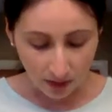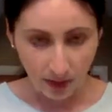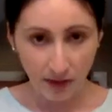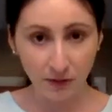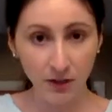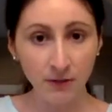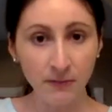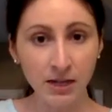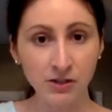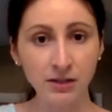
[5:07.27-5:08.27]
if you're
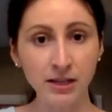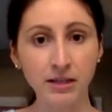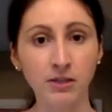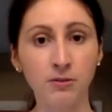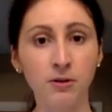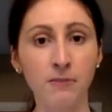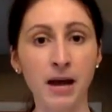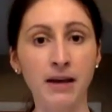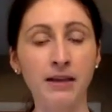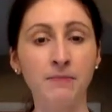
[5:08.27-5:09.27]
measuring your
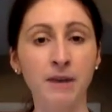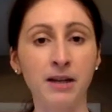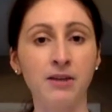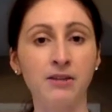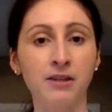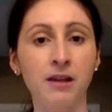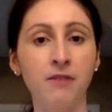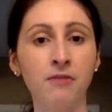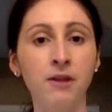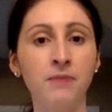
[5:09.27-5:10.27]
body by
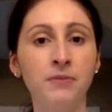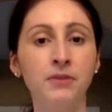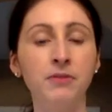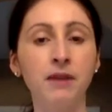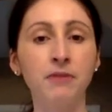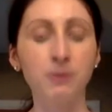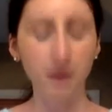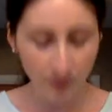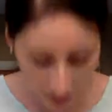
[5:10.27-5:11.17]
yourself, you never wanna